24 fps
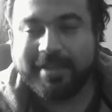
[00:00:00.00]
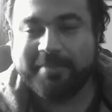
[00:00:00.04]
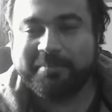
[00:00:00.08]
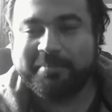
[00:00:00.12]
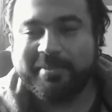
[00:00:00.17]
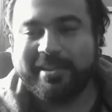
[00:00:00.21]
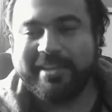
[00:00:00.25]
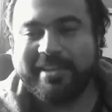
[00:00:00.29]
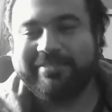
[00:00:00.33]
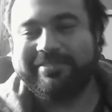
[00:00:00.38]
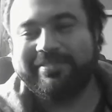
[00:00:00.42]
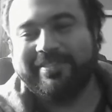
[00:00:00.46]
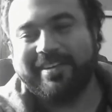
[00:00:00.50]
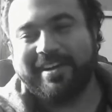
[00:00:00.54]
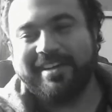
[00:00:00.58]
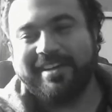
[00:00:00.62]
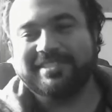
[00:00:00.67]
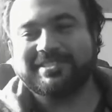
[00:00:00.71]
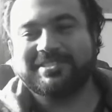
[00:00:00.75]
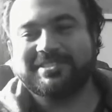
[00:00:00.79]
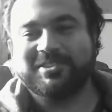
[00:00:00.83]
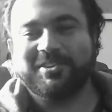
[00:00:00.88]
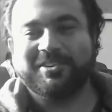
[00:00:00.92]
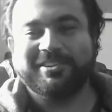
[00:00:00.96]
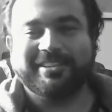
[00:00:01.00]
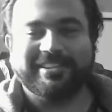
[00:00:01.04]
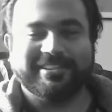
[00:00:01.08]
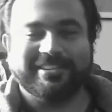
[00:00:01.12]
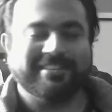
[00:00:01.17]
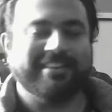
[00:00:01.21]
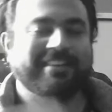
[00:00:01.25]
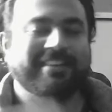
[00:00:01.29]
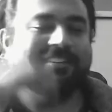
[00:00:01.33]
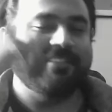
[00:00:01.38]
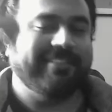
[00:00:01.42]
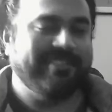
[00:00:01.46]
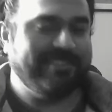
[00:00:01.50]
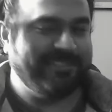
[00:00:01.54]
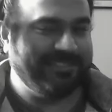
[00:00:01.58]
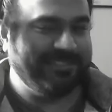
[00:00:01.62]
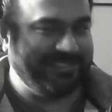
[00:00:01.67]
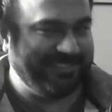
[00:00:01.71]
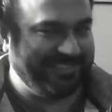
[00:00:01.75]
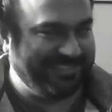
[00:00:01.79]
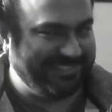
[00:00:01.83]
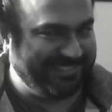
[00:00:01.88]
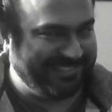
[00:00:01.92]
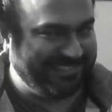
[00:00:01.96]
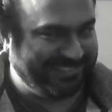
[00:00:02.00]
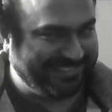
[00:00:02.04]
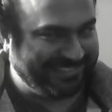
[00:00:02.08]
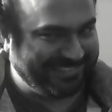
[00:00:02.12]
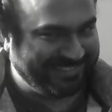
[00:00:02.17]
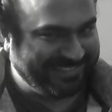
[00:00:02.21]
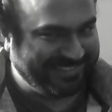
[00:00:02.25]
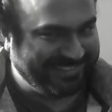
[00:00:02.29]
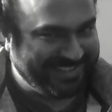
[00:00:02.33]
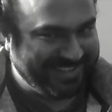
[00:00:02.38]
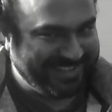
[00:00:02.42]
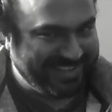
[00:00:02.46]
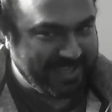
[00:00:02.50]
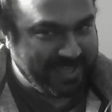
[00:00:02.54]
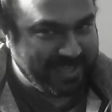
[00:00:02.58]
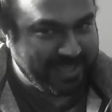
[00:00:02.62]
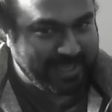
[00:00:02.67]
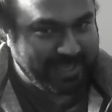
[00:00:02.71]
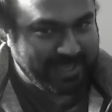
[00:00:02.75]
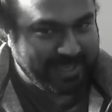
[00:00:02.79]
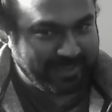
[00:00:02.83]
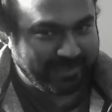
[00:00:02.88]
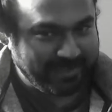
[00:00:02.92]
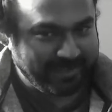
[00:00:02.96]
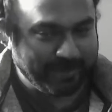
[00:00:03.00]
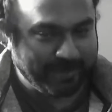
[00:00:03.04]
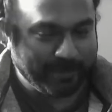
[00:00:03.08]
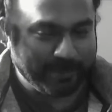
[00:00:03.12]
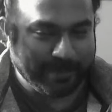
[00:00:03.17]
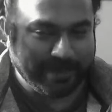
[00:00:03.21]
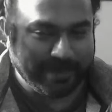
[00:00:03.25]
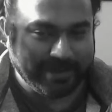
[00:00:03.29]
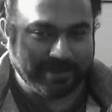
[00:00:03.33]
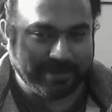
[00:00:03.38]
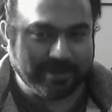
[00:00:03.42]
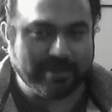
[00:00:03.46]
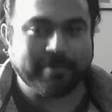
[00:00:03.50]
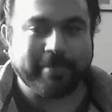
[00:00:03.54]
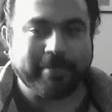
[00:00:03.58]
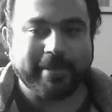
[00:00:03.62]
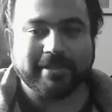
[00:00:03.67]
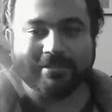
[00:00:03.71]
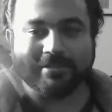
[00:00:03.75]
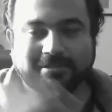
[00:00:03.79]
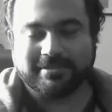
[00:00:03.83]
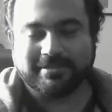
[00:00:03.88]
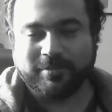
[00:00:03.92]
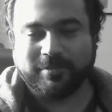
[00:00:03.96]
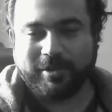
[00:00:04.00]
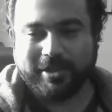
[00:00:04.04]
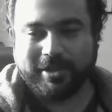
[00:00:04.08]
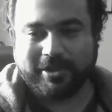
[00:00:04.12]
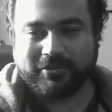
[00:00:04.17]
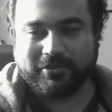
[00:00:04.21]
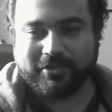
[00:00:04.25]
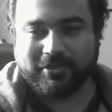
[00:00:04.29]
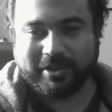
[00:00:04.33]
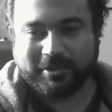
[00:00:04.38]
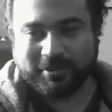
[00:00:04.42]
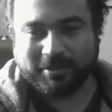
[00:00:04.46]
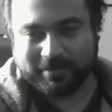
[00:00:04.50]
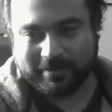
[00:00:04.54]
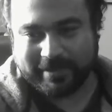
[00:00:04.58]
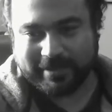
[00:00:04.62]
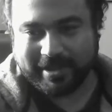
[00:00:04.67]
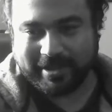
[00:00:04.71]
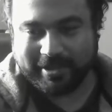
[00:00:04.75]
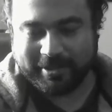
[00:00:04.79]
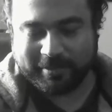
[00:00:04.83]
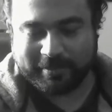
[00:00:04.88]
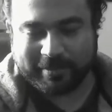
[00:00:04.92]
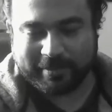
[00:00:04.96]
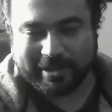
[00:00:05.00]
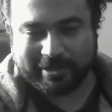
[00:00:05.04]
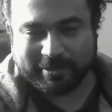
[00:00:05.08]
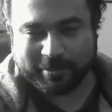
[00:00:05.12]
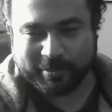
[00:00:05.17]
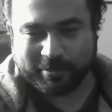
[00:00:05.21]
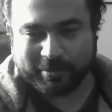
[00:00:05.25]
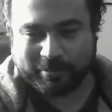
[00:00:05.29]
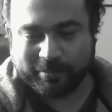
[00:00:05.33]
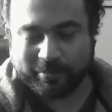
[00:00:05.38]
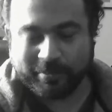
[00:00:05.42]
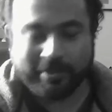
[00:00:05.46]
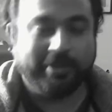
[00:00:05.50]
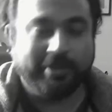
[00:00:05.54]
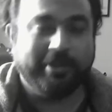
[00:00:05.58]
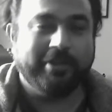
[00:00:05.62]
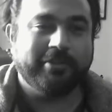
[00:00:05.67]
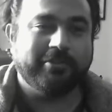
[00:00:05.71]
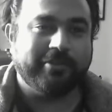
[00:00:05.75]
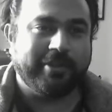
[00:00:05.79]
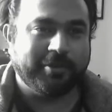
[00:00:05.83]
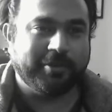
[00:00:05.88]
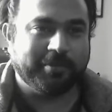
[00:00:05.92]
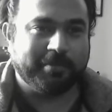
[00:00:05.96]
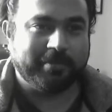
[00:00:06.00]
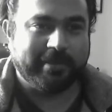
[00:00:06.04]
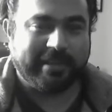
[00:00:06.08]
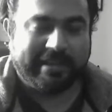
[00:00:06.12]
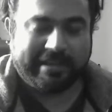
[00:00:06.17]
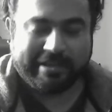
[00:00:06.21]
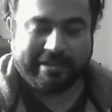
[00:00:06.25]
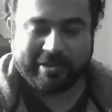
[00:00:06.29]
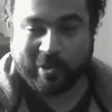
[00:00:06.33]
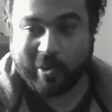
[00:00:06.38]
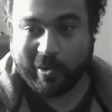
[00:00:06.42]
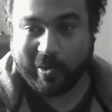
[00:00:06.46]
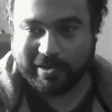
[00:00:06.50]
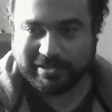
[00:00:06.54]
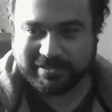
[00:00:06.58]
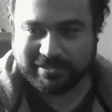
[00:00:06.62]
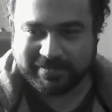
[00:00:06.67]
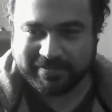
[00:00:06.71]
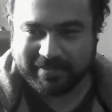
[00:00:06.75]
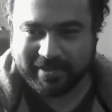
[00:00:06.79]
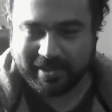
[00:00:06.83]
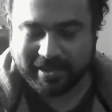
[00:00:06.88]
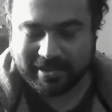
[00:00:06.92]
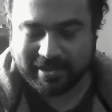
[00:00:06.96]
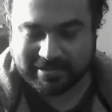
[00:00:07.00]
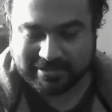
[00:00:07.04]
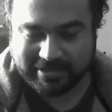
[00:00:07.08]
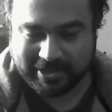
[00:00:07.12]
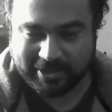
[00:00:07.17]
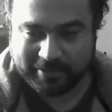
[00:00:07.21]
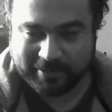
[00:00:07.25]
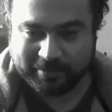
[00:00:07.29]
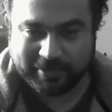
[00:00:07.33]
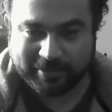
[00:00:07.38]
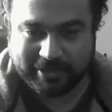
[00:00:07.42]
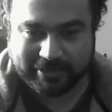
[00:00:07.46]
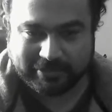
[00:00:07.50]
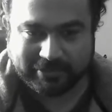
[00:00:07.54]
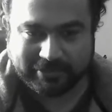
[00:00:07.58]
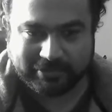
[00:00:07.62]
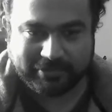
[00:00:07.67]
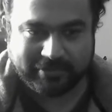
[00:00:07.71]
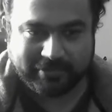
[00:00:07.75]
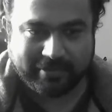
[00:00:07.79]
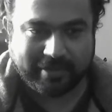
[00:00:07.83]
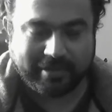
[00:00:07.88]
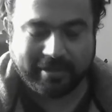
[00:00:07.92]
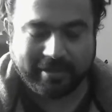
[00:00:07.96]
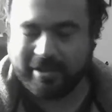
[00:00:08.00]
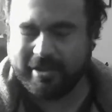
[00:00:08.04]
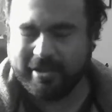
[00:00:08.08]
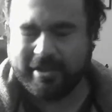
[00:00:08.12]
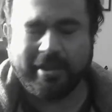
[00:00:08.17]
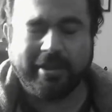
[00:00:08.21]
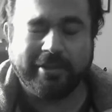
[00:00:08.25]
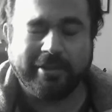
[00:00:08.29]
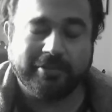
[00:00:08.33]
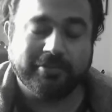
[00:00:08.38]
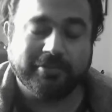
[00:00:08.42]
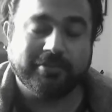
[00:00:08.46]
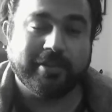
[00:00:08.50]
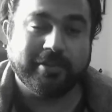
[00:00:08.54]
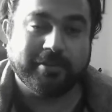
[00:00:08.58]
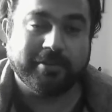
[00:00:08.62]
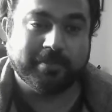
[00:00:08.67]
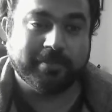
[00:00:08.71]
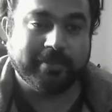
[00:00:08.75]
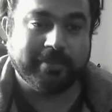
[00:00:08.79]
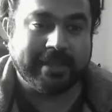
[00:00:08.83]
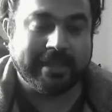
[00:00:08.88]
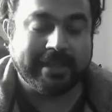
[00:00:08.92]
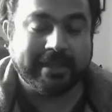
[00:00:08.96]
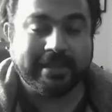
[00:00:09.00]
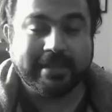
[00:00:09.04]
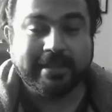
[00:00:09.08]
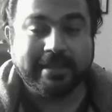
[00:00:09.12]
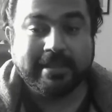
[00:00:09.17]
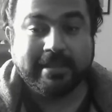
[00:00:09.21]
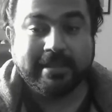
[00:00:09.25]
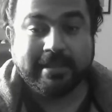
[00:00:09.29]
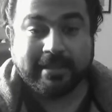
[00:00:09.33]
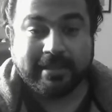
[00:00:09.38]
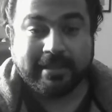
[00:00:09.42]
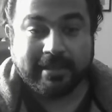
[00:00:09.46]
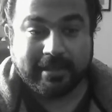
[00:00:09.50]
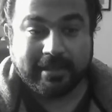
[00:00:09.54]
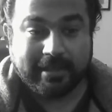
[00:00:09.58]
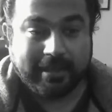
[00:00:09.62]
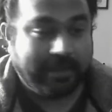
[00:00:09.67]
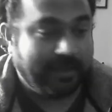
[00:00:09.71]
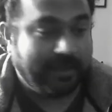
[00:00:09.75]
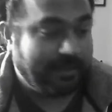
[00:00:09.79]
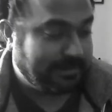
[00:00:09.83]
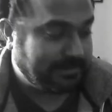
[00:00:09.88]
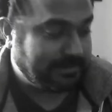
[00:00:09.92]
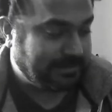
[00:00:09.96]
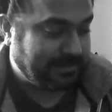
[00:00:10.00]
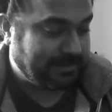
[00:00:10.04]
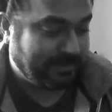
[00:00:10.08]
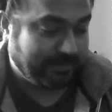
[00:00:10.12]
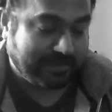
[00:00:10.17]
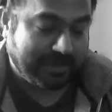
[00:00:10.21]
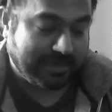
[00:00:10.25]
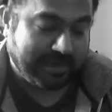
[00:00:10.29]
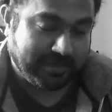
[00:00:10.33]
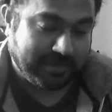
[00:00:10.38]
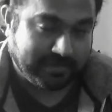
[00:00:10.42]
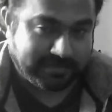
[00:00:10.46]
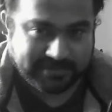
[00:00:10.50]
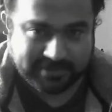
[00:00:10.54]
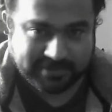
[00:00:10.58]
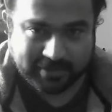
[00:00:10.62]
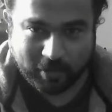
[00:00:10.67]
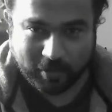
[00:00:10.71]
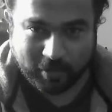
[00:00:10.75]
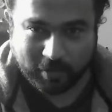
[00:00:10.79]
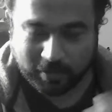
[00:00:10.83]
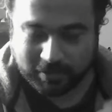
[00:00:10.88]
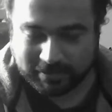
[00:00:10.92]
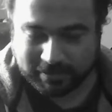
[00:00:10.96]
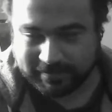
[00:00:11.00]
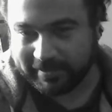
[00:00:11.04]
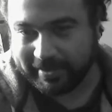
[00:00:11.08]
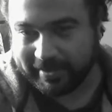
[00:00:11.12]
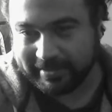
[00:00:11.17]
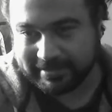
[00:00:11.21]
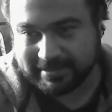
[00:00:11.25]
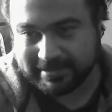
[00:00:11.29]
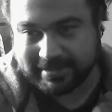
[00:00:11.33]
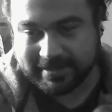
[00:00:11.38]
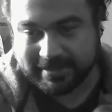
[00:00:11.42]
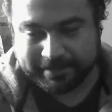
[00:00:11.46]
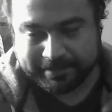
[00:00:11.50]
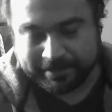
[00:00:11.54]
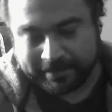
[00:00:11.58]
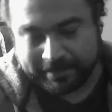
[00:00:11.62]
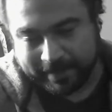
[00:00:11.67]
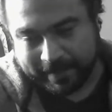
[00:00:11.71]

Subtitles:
How can I play fast on guitar? Well, it depends. What are you trying to play? Are you trying to play chords fast? Are you trying to play some kind of solos fast?